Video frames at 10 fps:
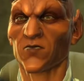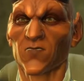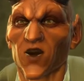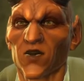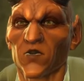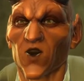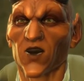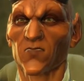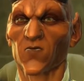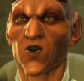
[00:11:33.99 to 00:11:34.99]
I managed to
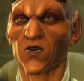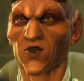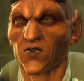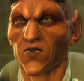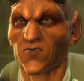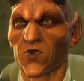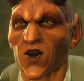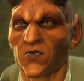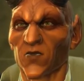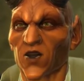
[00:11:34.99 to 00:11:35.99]
sell most of the stuff
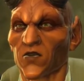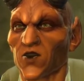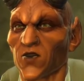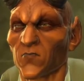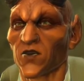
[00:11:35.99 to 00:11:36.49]
right back to the